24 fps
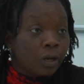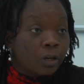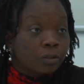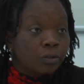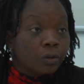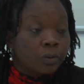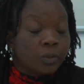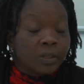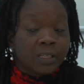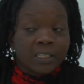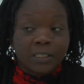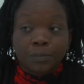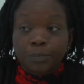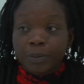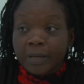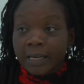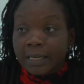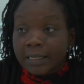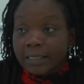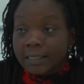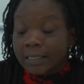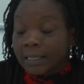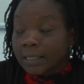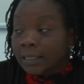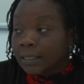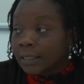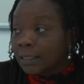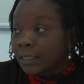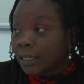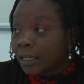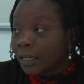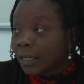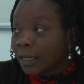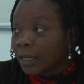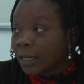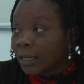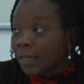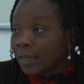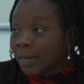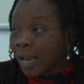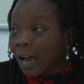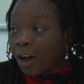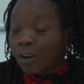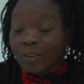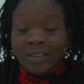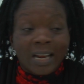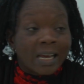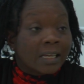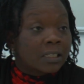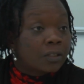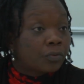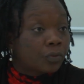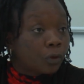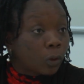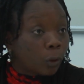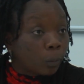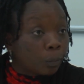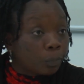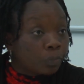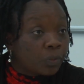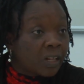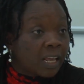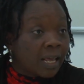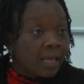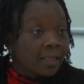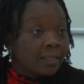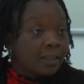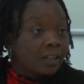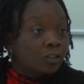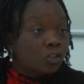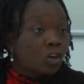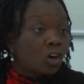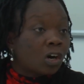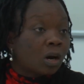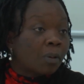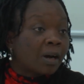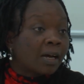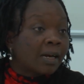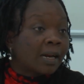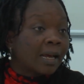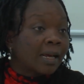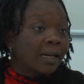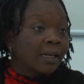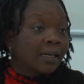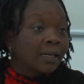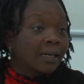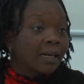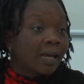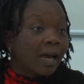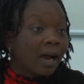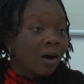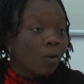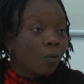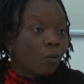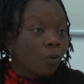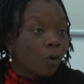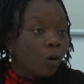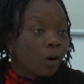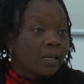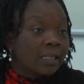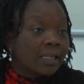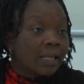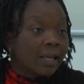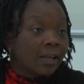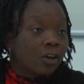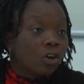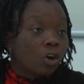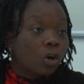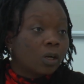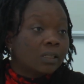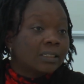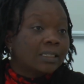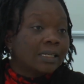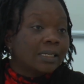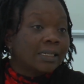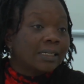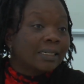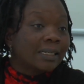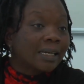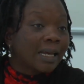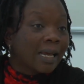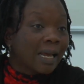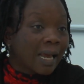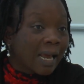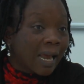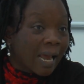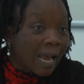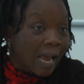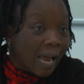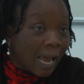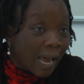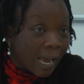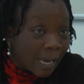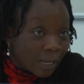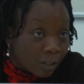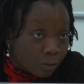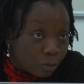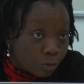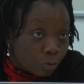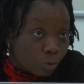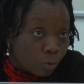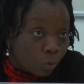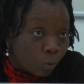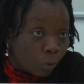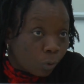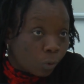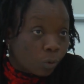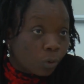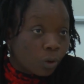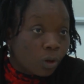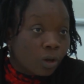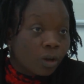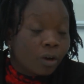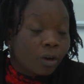So this person now does film, and they talk about an award they got in high school